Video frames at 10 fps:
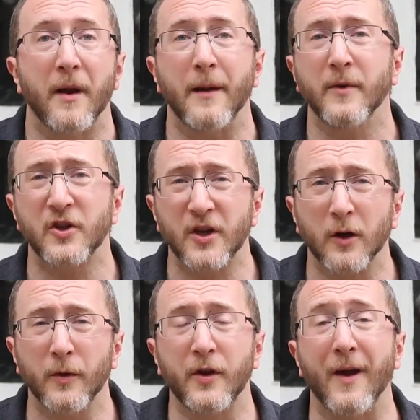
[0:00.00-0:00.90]
But I'm gonna
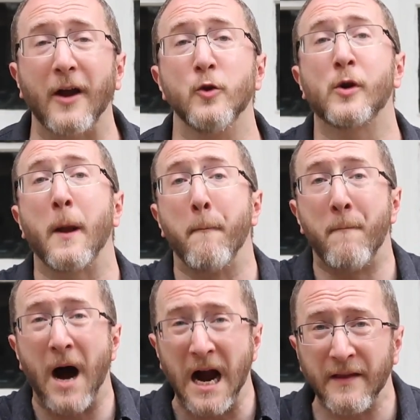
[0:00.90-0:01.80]
share with you how you
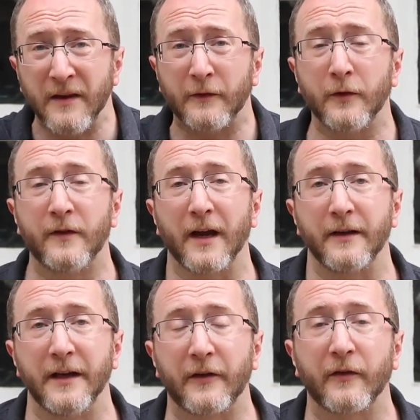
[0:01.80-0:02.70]
combine these two
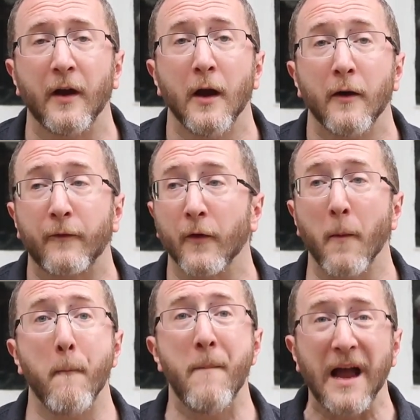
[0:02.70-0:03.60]
techniques for
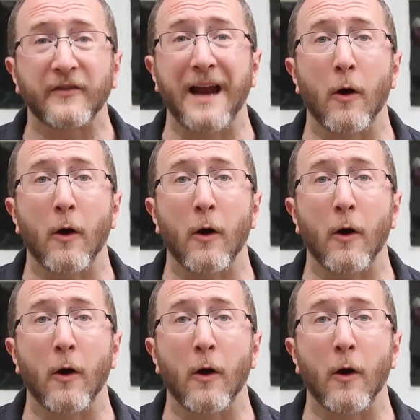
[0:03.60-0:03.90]
the best